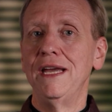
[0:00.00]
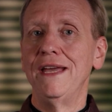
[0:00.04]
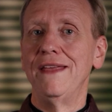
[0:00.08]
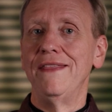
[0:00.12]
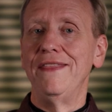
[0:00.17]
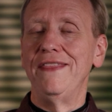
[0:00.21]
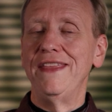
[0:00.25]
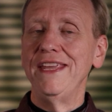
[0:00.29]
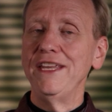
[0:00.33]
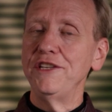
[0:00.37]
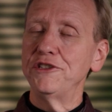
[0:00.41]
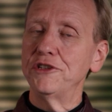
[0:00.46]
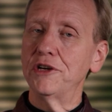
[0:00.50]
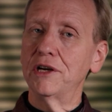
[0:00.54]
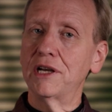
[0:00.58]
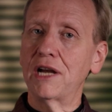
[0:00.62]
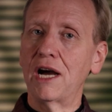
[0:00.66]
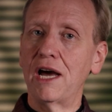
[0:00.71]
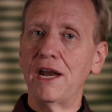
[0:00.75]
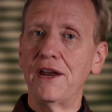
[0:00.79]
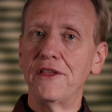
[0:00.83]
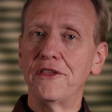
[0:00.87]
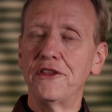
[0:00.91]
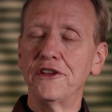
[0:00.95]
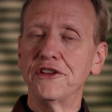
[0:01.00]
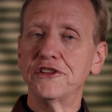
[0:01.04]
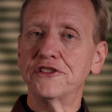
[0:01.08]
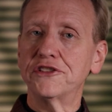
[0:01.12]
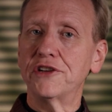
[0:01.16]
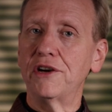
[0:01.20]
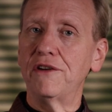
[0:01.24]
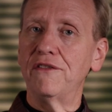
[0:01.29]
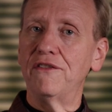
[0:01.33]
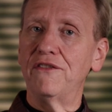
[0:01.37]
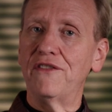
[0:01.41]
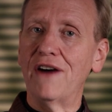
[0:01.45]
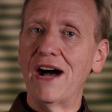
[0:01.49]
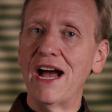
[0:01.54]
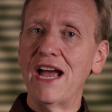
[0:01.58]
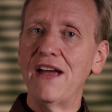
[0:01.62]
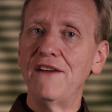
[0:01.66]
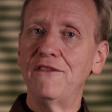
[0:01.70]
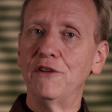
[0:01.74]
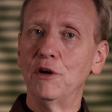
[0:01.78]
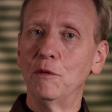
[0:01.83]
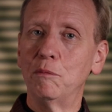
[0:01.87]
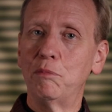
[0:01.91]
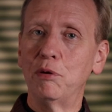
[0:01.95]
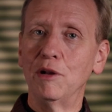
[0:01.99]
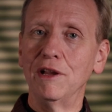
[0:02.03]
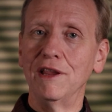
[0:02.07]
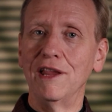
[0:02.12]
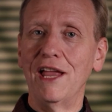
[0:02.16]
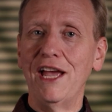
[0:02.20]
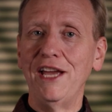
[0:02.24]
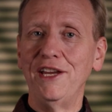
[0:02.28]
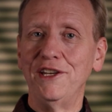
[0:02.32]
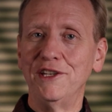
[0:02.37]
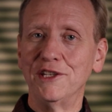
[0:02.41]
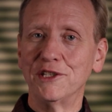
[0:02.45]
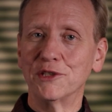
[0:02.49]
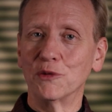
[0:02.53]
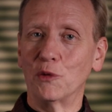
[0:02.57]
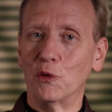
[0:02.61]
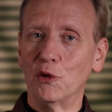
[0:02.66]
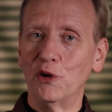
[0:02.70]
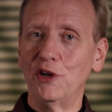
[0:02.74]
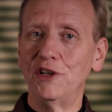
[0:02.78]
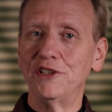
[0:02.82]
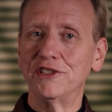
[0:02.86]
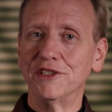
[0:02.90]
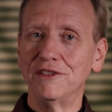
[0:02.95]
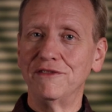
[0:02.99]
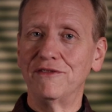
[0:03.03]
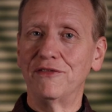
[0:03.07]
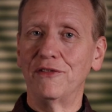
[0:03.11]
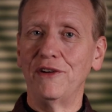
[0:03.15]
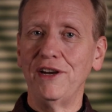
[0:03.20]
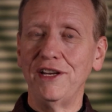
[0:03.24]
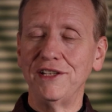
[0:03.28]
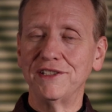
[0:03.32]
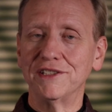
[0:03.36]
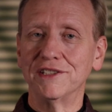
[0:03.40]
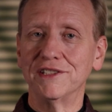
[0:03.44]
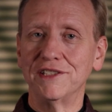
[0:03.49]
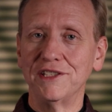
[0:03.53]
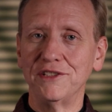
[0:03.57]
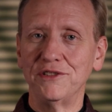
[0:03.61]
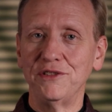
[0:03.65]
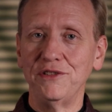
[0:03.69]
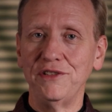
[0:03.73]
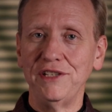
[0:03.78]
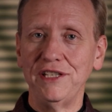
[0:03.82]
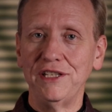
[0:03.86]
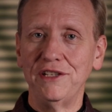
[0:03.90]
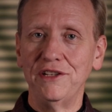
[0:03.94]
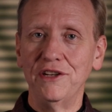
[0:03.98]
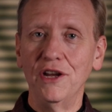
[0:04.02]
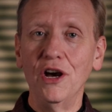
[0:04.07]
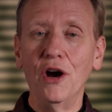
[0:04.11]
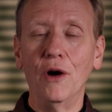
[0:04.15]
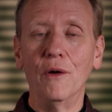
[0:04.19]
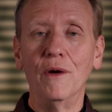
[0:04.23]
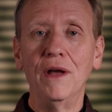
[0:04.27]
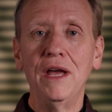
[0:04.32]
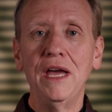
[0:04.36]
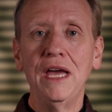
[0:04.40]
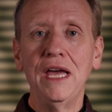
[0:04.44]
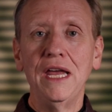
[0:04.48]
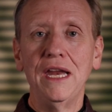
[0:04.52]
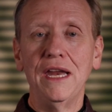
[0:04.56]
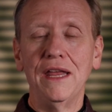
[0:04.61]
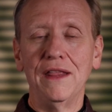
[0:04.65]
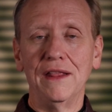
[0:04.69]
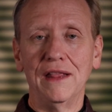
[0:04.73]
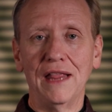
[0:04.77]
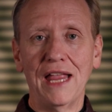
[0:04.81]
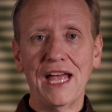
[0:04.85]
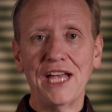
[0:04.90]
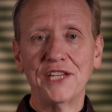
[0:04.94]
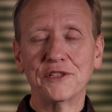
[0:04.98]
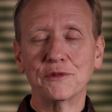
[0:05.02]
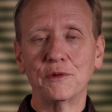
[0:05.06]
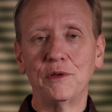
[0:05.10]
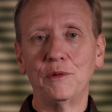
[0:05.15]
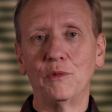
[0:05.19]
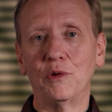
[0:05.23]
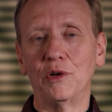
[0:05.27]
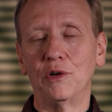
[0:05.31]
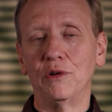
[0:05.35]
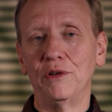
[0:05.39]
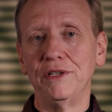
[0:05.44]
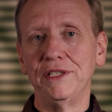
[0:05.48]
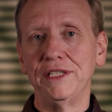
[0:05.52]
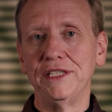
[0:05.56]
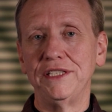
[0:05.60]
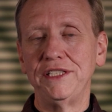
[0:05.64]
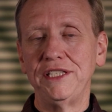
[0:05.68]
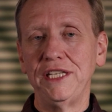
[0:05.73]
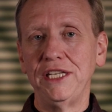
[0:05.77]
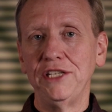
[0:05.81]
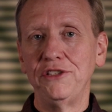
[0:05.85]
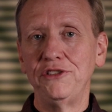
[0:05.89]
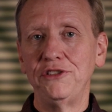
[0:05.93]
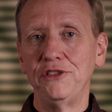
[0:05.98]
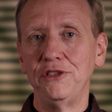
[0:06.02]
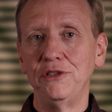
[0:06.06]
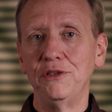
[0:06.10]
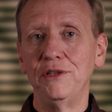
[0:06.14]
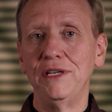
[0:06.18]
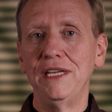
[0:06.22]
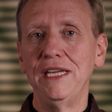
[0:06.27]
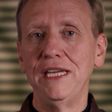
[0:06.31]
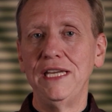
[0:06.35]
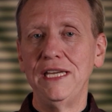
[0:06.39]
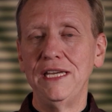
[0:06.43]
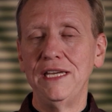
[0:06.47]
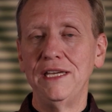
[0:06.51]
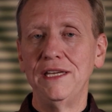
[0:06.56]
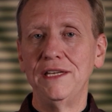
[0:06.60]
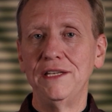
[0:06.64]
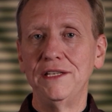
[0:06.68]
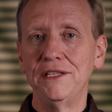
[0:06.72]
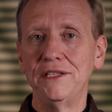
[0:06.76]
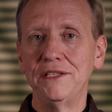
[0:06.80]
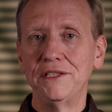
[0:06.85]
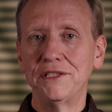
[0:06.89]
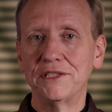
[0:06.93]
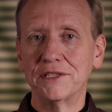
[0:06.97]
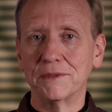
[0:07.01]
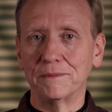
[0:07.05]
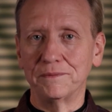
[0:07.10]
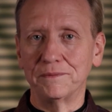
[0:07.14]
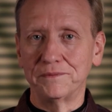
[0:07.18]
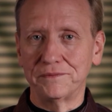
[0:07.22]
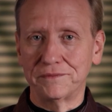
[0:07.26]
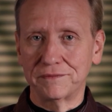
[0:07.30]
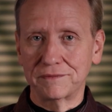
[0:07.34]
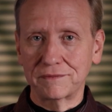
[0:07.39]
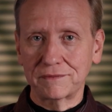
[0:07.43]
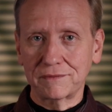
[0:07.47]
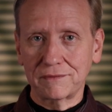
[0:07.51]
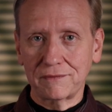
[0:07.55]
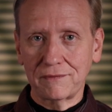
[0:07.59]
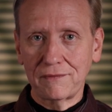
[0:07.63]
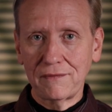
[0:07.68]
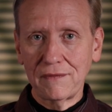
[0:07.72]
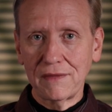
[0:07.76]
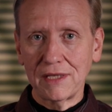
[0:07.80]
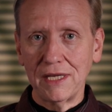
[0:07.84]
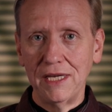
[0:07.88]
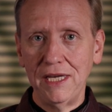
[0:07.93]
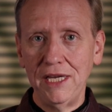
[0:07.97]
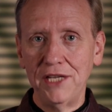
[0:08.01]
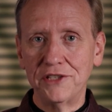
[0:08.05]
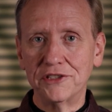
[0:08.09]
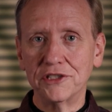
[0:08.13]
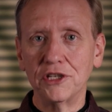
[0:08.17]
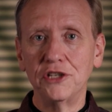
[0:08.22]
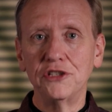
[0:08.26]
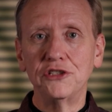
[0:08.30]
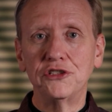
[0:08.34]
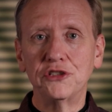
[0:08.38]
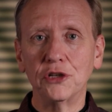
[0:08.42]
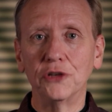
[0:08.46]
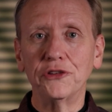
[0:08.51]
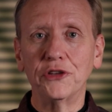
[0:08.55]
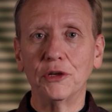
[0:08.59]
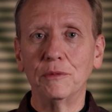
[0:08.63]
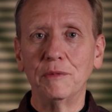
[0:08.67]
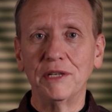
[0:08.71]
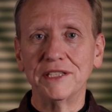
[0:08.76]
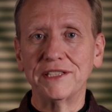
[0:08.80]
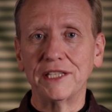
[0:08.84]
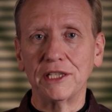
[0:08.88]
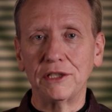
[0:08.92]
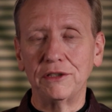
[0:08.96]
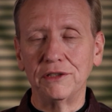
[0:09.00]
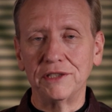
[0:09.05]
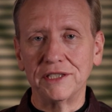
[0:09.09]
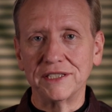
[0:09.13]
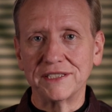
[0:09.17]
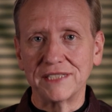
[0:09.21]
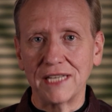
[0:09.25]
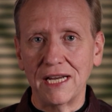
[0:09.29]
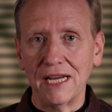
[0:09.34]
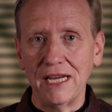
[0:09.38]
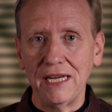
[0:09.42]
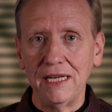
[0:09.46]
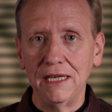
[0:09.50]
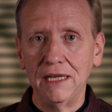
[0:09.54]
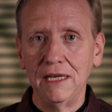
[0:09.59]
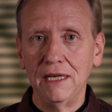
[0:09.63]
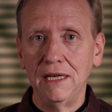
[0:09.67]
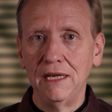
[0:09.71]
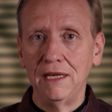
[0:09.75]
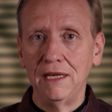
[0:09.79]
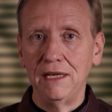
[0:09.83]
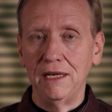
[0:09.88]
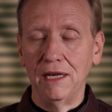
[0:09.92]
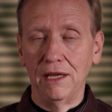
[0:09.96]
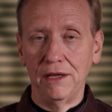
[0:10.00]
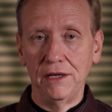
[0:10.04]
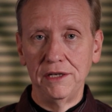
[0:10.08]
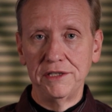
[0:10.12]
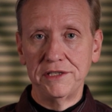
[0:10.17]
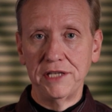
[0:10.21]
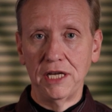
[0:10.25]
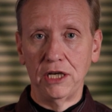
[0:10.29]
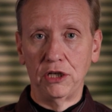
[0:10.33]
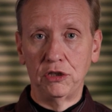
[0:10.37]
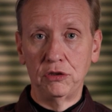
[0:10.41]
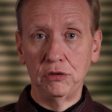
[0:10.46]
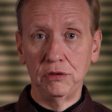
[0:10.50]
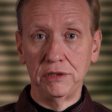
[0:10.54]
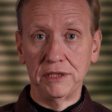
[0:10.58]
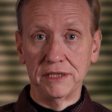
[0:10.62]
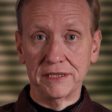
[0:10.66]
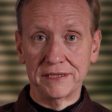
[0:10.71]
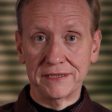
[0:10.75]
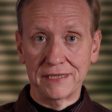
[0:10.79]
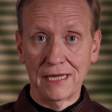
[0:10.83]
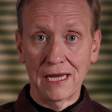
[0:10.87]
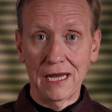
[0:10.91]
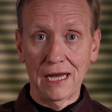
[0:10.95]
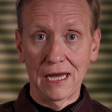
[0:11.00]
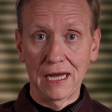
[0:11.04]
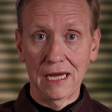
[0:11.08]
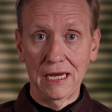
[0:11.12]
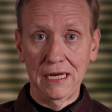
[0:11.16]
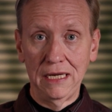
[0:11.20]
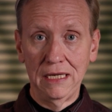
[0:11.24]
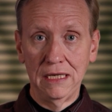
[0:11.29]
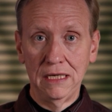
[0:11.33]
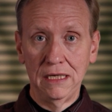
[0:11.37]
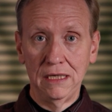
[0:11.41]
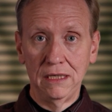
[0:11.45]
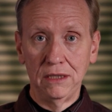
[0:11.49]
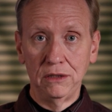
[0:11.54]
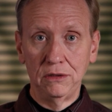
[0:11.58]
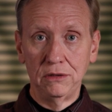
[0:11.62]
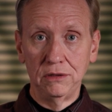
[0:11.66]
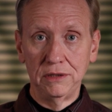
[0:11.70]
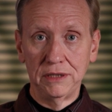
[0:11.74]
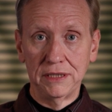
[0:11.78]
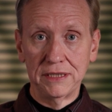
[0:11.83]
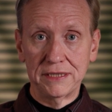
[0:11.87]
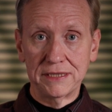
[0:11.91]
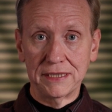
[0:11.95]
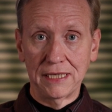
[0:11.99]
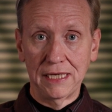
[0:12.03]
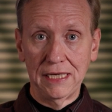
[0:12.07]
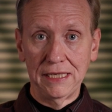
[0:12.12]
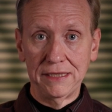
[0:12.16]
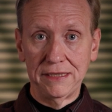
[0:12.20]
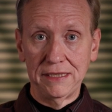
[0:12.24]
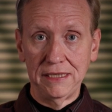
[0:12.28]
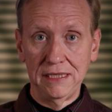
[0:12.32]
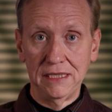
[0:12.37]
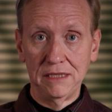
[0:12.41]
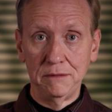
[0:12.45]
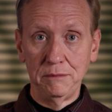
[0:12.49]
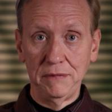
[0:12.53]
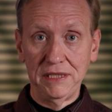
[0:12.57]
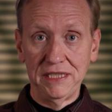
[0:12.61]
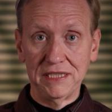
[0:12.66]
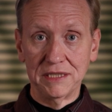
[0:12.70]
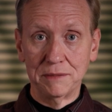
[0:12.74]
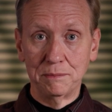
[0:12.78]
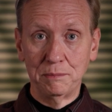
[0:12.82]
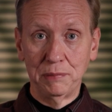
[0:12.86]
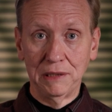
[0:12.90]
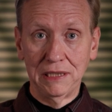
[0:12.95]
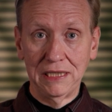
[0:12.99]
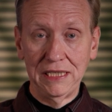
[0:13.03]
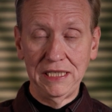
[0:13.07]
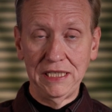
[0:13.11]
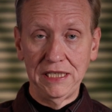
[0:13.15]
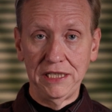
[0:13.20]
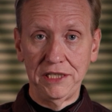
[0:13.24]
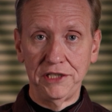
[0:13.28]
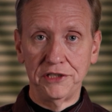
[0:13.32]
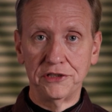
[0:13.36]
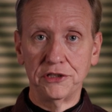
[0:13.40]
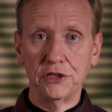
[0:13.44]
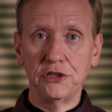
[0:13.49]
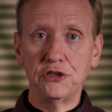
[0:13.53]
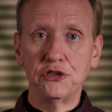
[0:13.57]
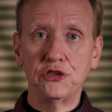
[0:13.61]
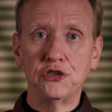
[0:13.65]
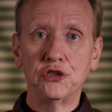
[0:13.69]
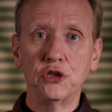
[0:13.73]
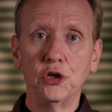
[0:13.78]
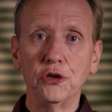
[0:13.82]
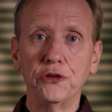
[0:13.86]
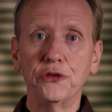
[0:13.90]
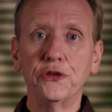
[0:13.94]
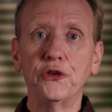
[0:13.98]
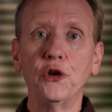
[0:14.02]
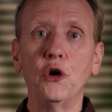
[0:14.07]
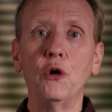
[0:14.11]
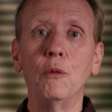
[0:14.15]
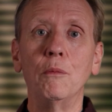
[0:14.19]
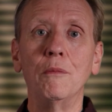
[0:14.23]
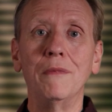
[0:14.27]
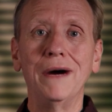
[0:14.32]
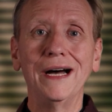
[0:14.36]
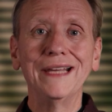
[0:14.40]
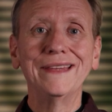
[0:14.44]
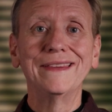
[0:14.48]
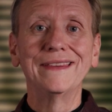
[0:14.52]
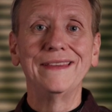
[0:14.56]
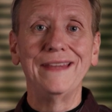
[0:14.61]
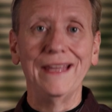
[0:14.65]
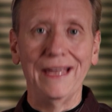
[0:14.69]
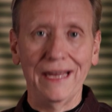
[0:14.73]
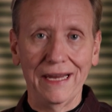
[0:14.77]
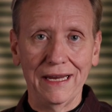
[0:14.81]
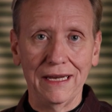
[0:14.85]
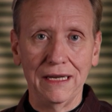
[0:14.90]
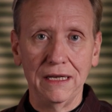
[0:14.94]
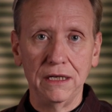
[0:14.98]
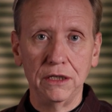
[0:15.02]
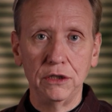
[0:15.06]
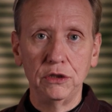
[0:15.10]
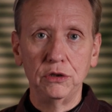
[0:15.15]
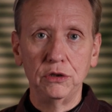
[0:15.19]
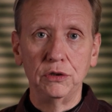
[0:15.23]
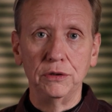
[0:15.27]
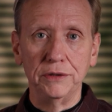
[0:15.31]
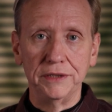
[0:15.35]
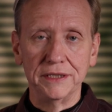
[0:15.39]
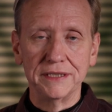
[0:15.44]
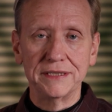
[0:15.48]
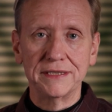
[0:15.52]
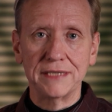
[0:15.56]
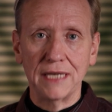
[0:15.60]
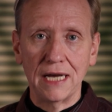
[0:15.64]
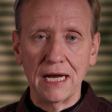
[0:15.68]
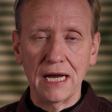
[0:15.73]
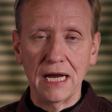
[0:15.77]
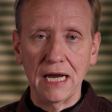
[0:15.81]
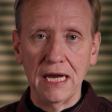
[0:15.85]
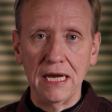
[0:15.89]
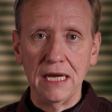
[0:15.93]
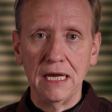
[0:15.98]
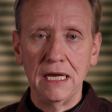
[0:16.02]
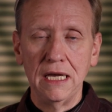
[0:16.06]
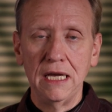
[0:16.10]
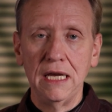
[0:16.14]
these are kind of the survival politeness words and phrases that you need to know. And the last one we're going to teach you it's chotto mate kudasai. There's that kudasai. Kudasai at the end means please, chotto mate kudasai.